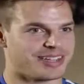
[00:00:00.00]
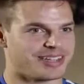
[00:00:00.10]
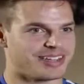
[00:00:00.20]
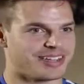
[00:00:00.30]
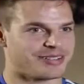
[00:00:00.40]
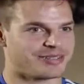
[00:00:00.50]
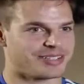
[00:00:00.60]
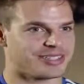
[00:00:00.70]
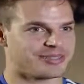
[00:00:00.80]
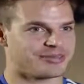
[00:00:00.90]
and now
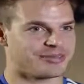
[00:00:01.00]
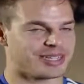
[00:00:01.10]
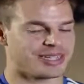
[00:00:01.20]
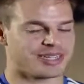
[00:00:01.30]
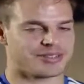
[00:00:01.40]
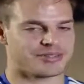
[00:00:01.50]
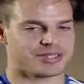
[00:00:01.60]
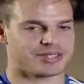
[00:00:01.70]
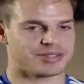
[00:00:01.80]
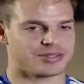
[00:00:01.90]
the beginning of
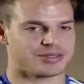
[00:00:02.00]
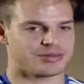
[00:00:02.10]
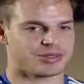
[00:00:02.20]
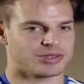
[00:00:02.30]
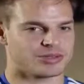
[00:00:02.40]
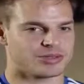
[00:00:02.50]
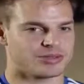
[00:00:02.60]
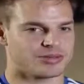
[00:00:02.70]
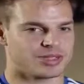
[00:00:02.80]
the season was